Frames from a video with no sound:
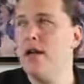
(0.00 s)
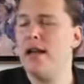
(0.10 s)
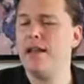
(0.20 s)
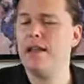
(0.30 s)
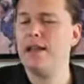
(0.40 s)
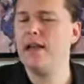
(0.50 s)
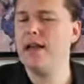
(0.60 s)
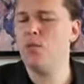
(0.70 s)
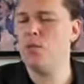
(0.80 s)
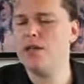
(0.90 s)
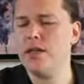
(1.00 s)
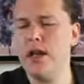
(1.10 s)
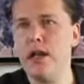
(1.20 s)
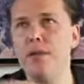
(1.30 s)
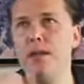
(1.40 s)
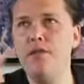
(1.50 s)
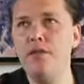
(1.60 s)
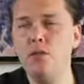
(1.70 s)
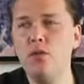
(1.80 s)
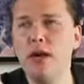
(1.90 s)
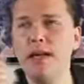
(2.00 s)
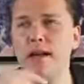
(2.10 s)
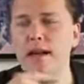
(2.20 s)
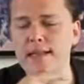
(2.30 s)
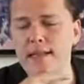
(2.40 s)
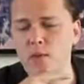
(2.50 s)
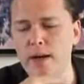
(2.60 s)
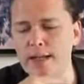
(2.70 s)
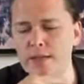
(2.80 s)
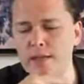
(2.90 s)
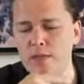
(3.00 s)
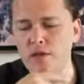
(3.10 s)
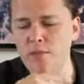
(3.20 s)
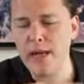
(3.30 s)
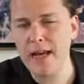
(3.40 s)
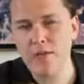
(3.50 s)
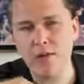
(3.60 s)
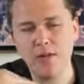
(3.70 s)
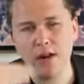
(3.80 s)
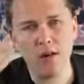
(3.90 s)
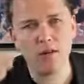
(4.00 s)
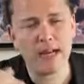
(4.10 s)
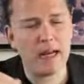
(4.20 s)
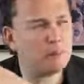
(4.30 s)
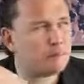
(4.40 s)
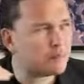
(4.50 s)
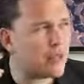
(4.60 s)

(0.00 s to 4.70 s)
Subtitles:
And I think once again, if you do like classic wines that should be aged for a very long time,